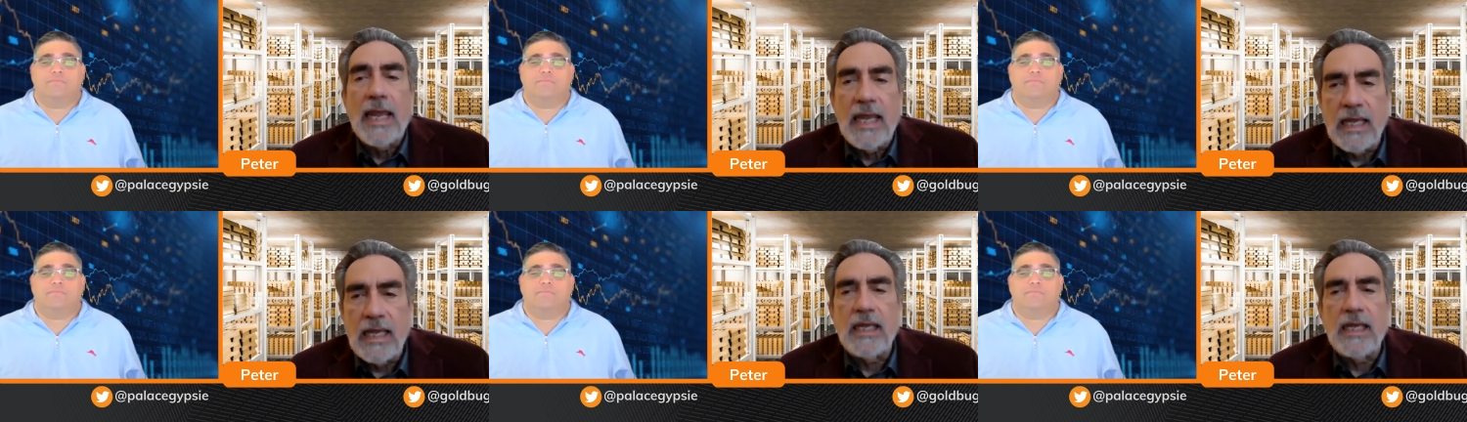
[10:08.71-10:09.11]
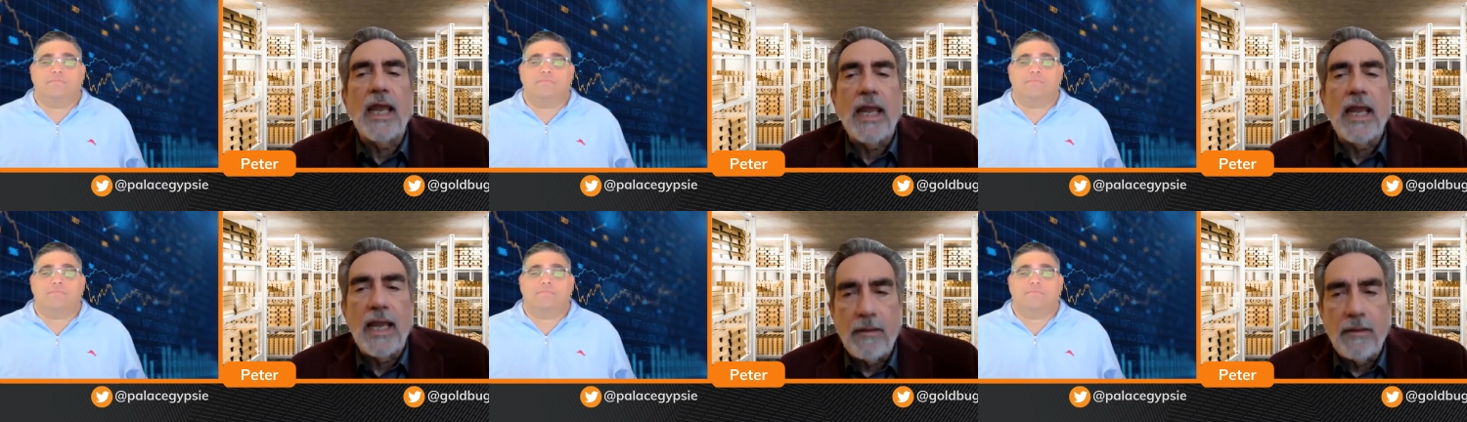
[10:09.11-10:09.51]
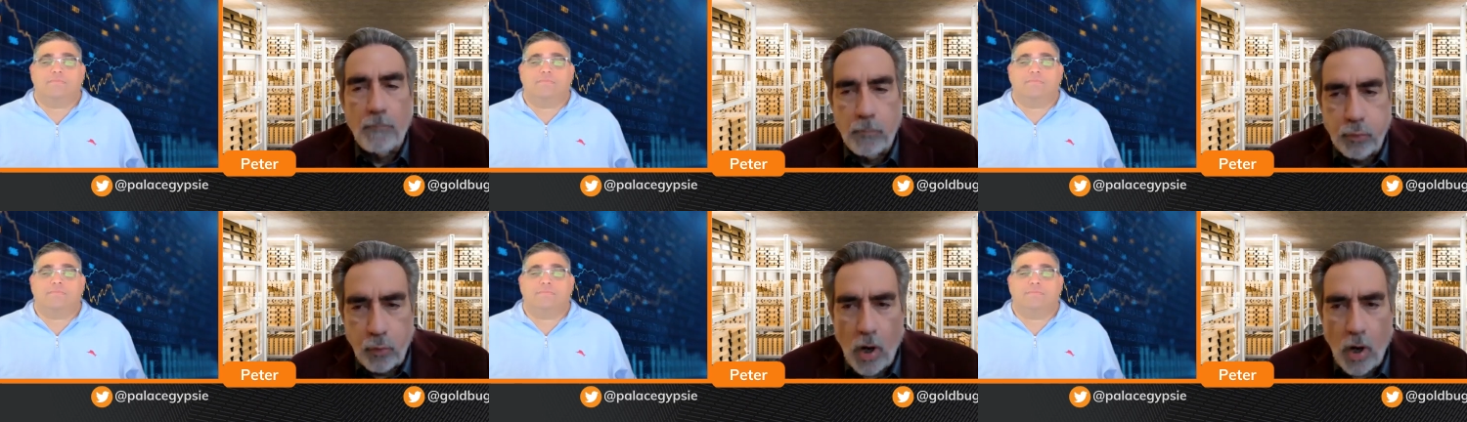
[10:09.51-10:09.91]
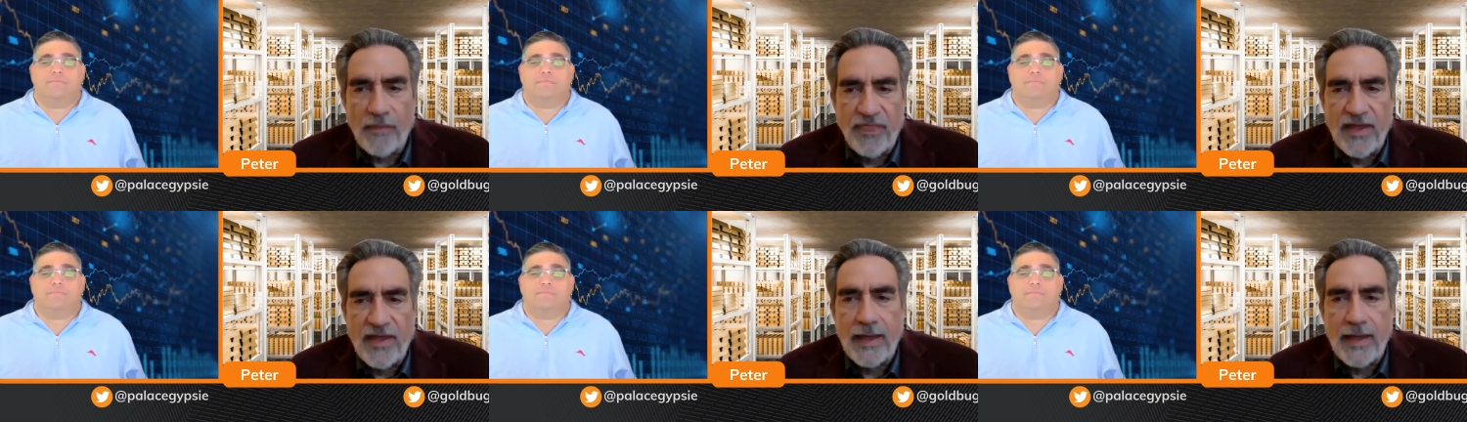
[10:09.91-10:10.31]
Speaker 1: He
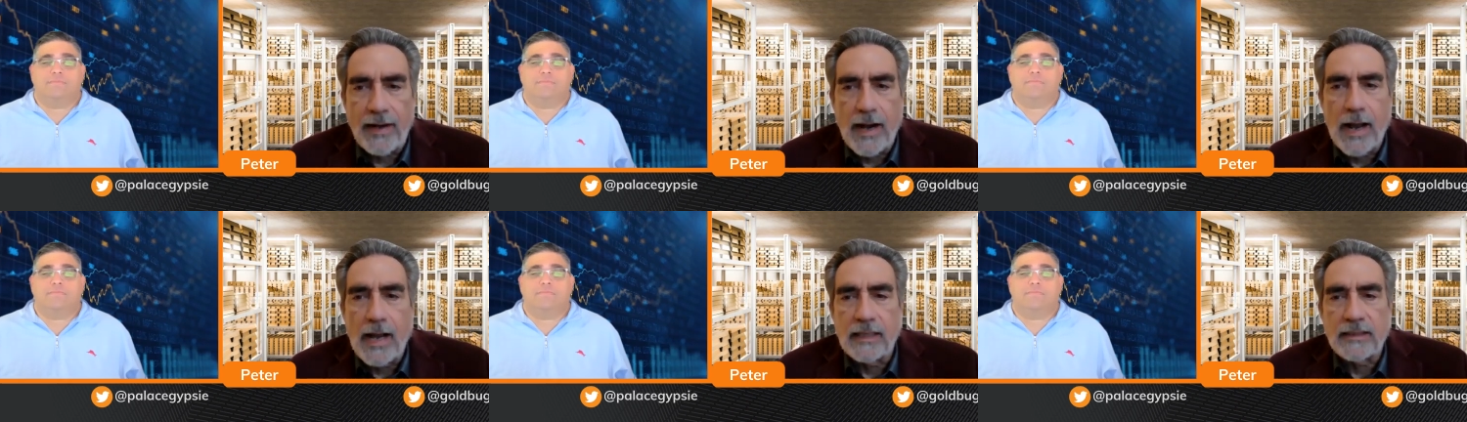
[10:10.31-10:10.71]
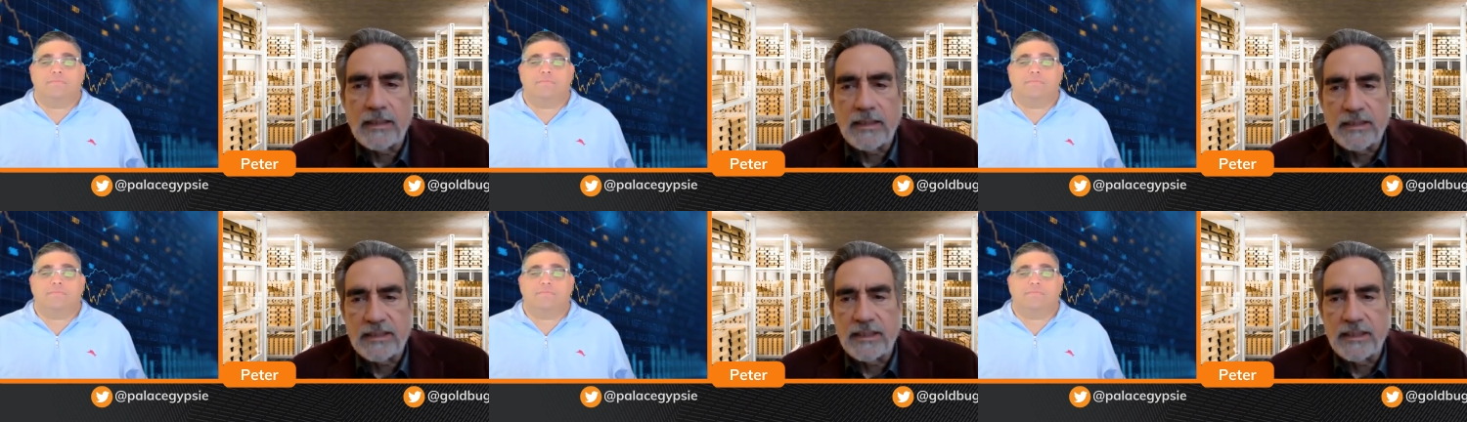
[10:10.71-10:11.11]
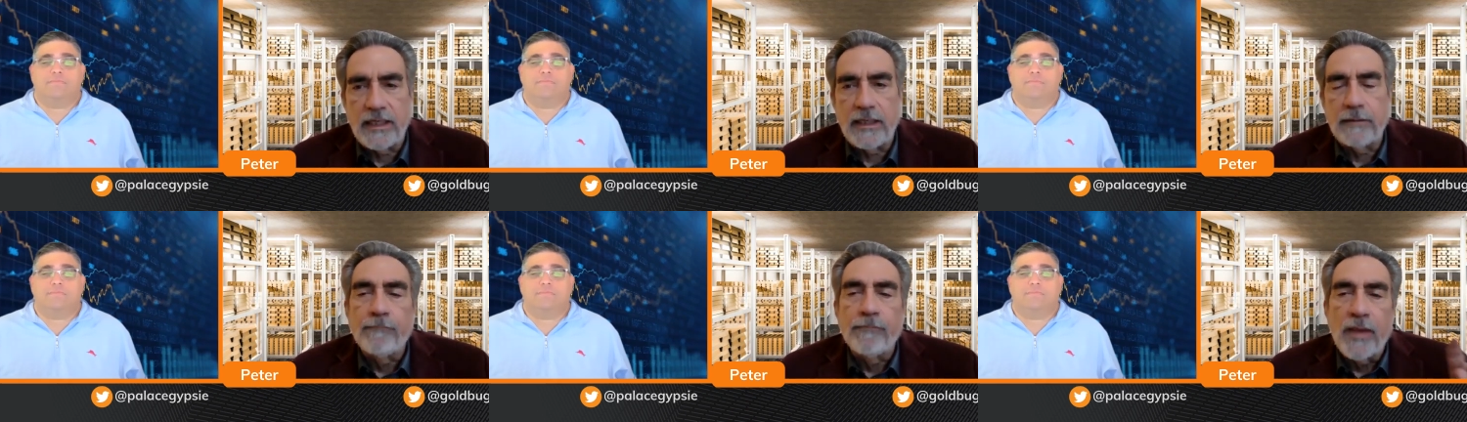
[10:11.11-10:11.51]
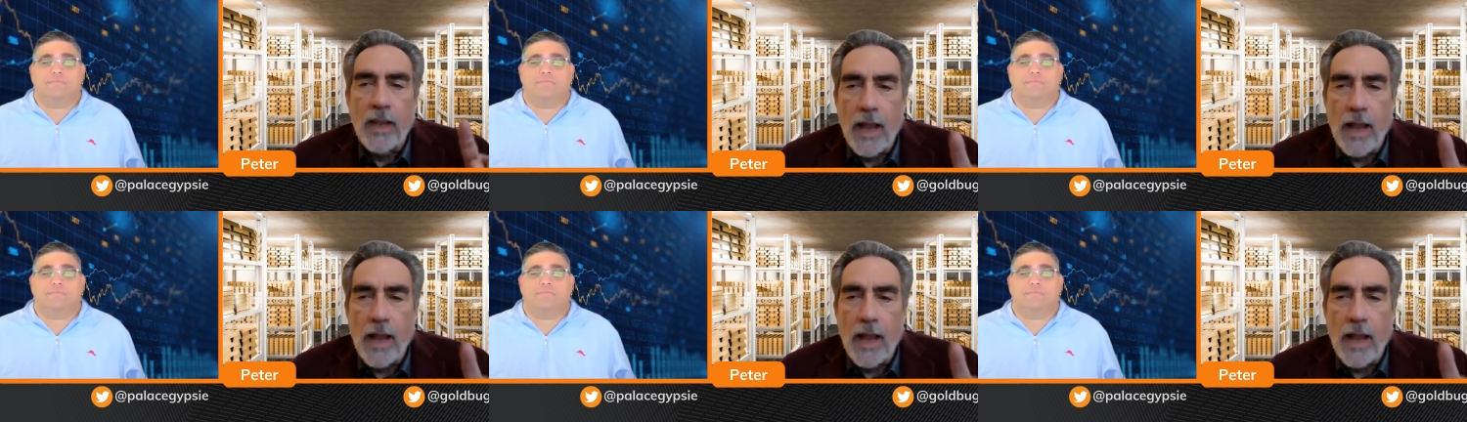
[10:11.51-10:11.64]
brought that onto the scene.